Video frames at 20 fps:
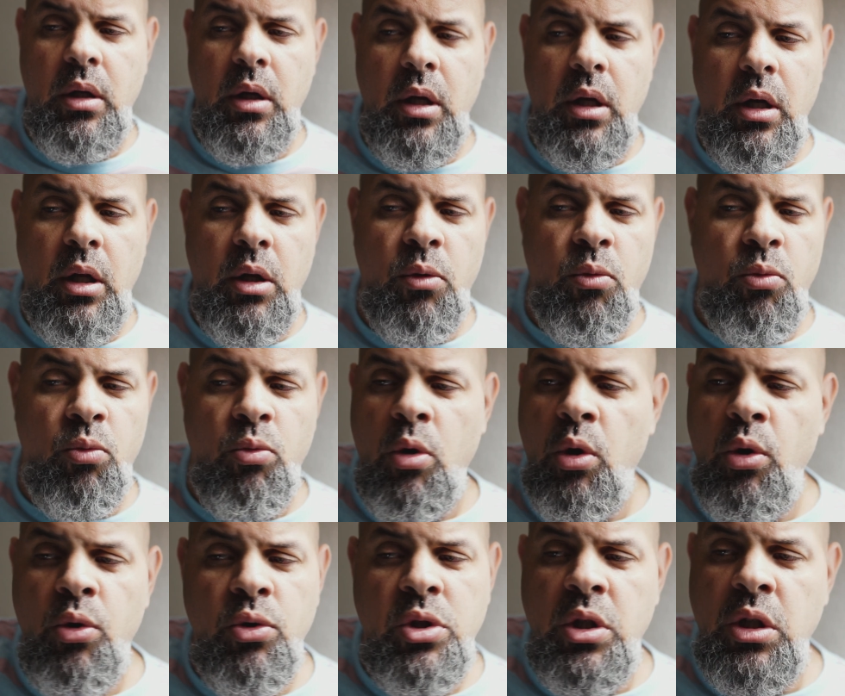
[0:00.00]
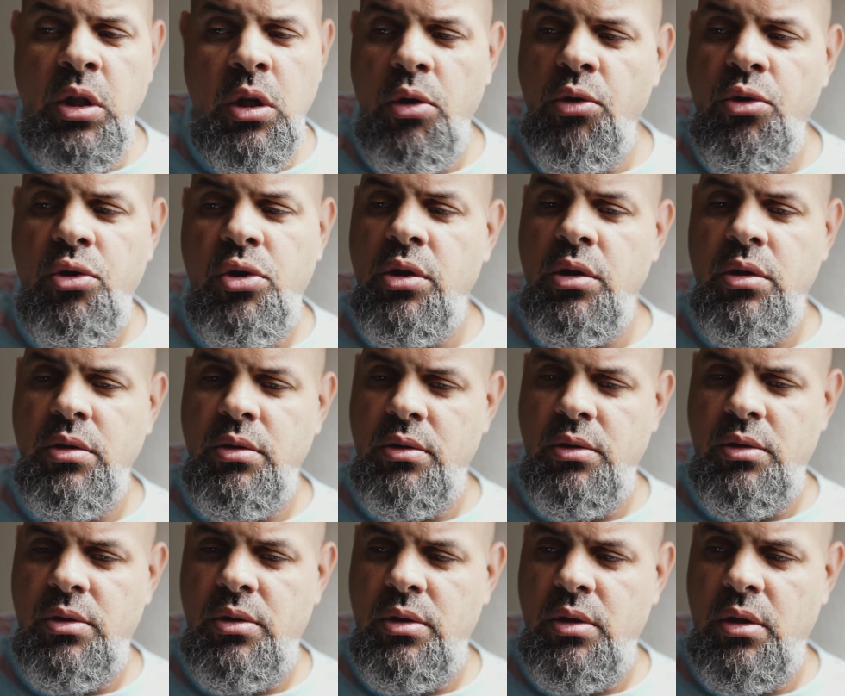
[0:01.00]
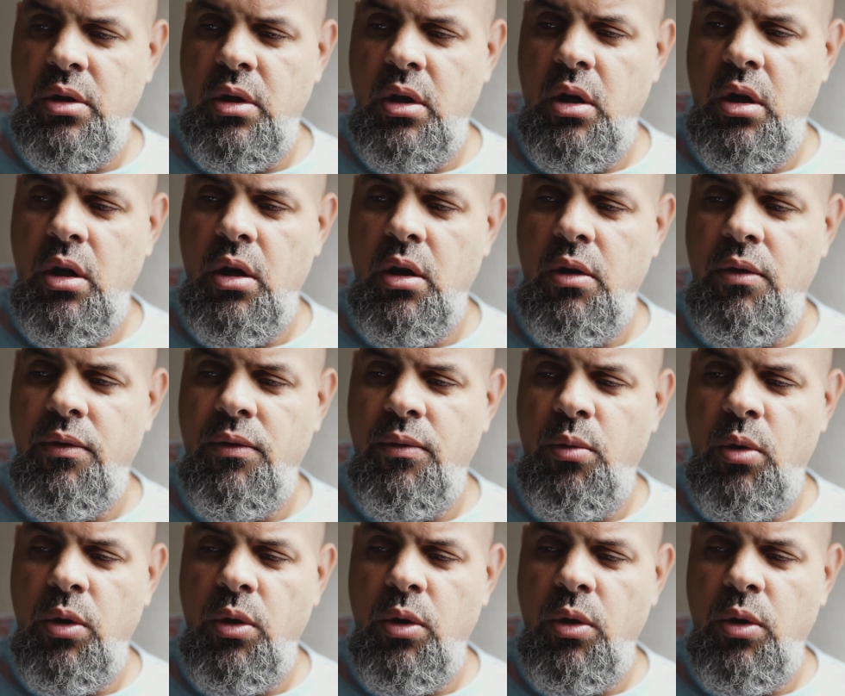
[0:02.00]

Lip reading: any rosy notions of,